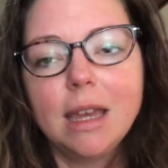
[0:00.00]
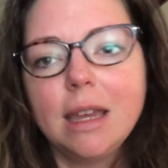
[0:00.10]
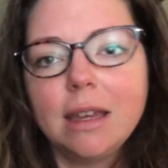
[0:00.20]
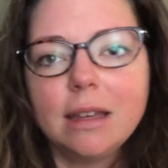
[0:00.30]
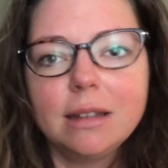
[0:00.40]

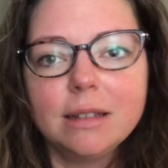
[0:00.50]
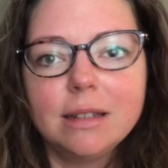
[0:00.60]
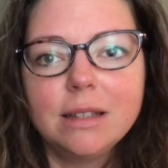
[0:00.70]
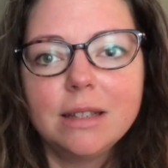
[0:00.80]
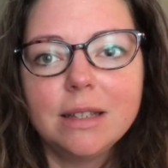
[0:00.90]

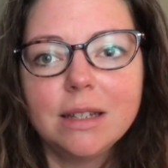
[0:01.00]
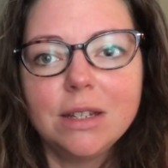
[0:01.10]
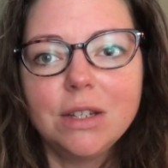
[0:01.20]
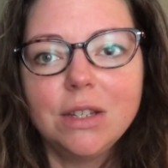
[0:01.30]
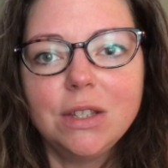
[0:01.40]
And
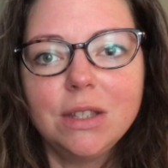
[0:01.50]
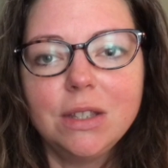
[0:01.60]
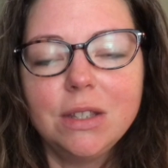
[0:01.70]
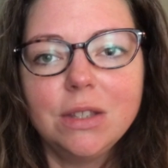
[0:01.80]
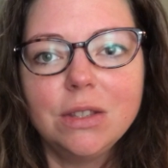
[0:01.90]

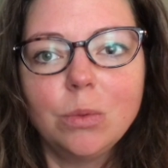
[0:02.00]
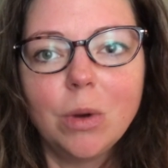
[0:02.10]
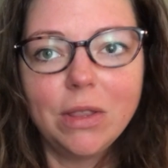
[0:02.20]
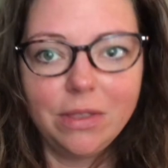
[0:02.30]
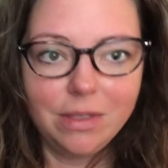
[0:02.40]

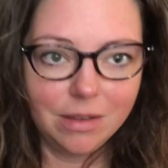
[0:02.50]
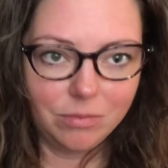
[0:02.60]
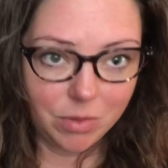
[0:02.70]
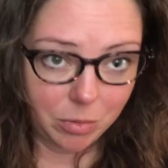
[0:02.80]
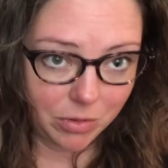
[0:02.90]

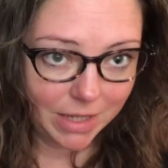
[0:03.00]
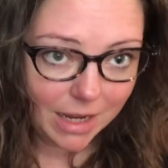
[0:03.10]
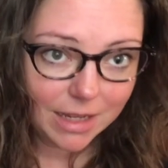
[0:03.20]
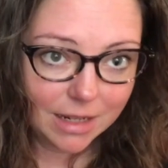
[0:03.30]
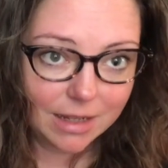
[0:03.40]
the
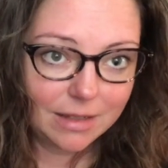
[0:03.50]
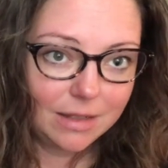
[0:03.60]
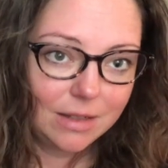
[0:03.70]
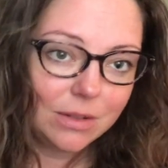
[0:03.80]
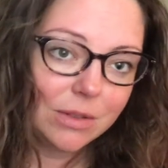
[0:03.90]
protagonist,